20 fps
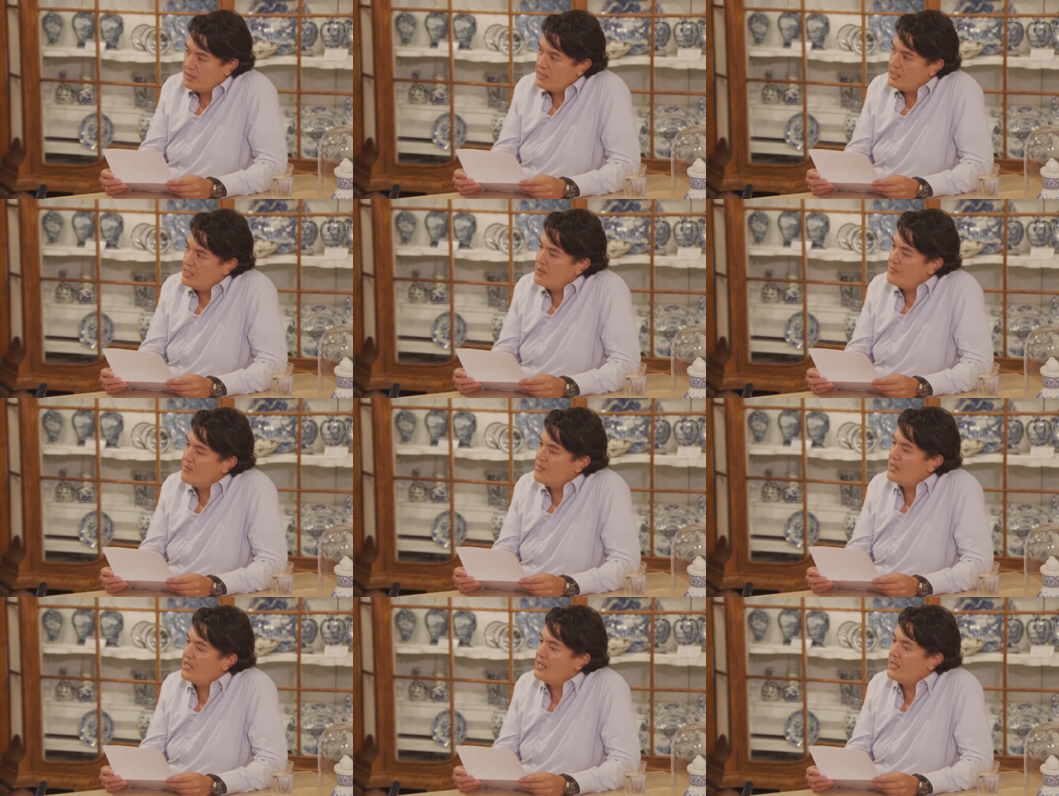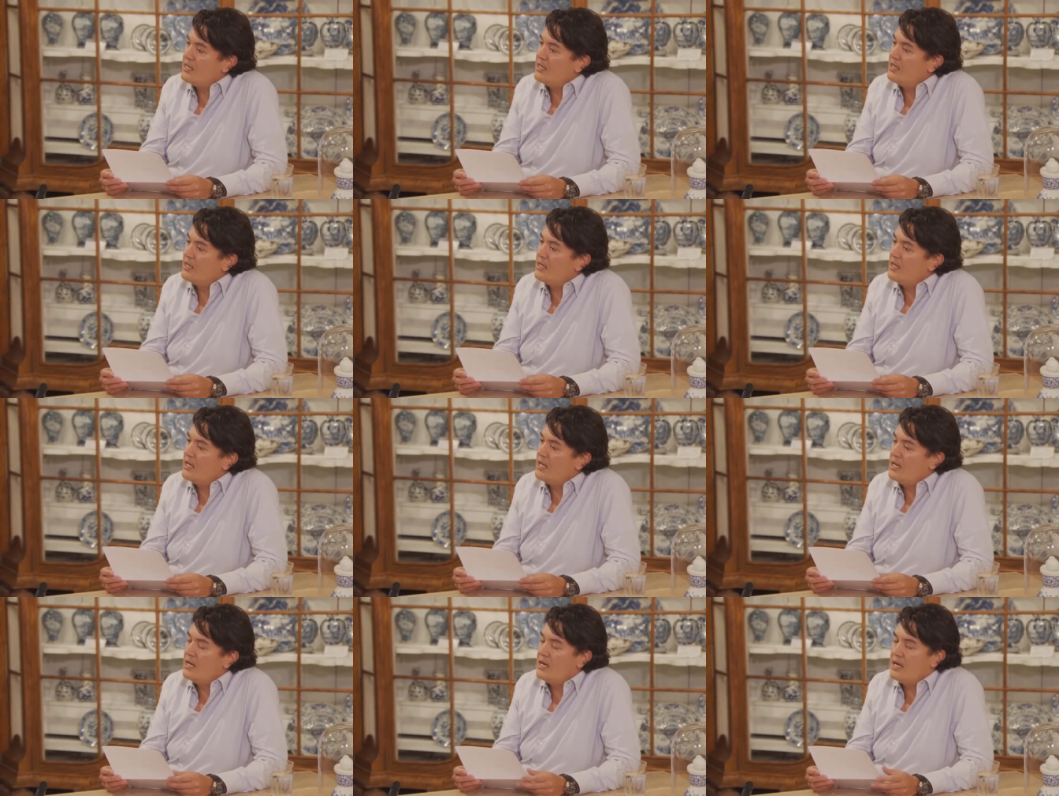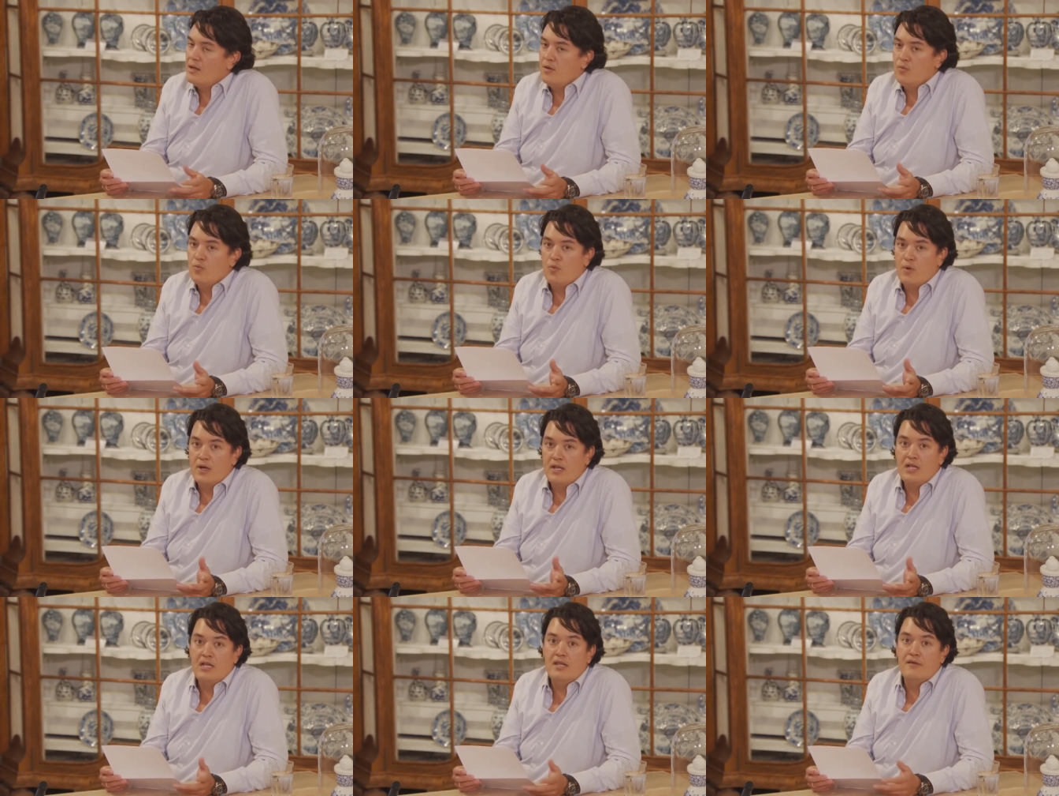Um, and
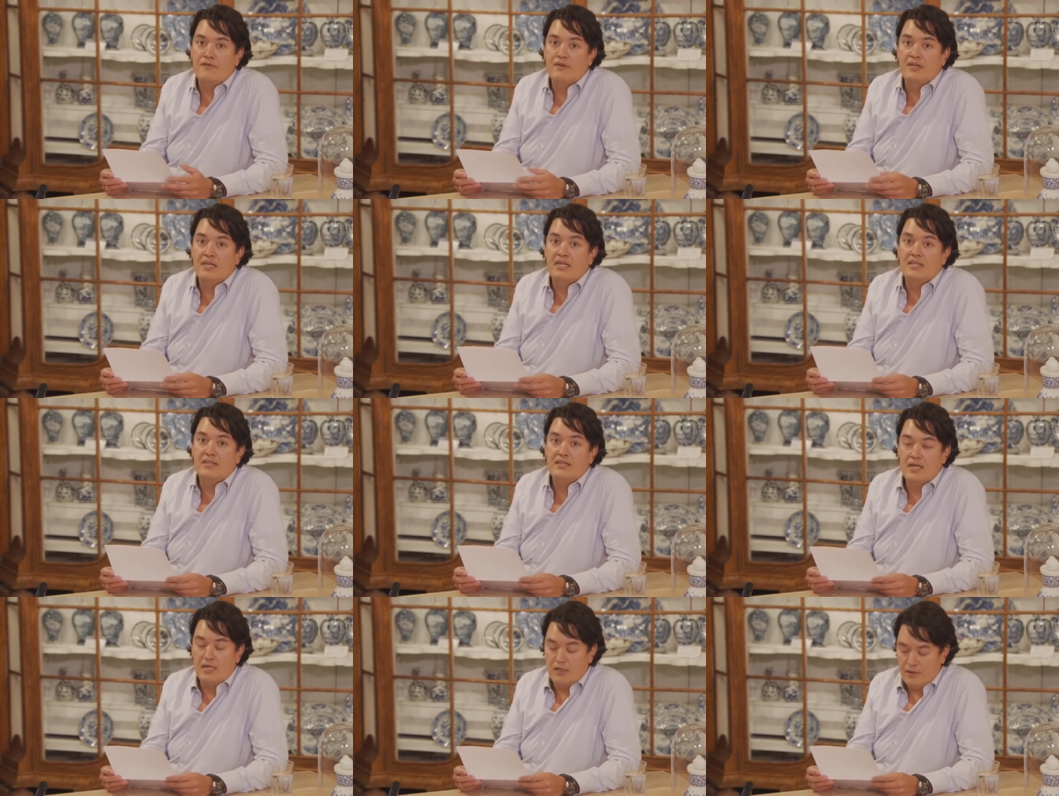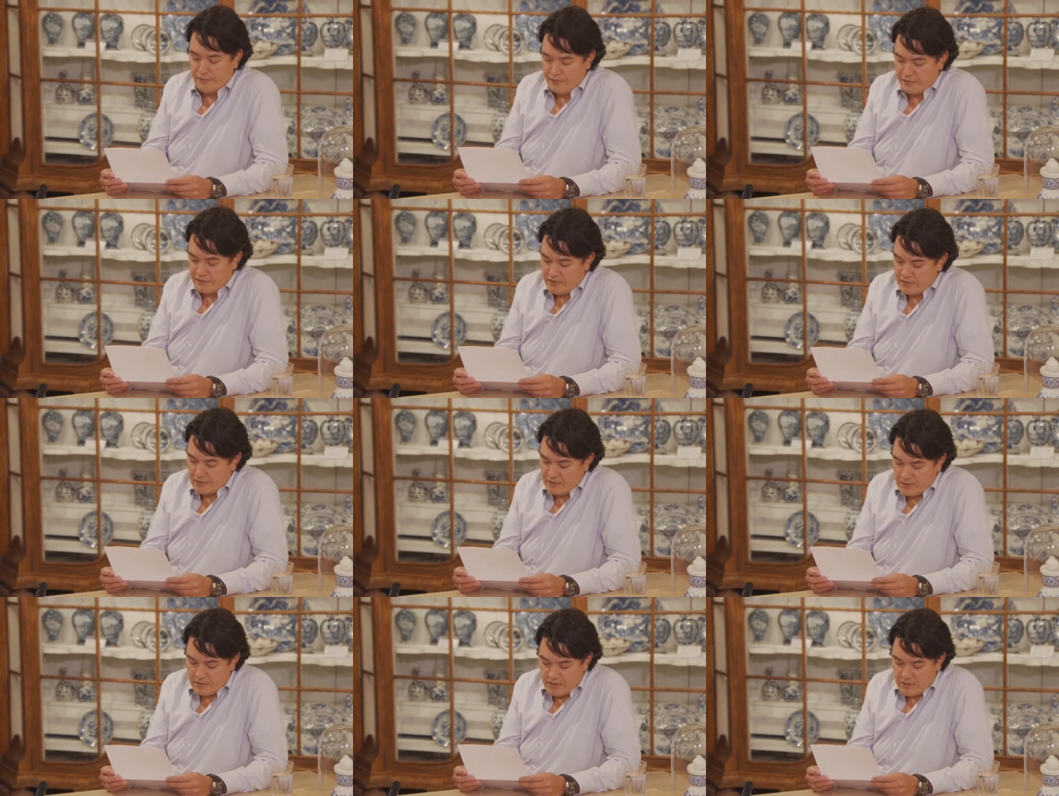when living in Delft,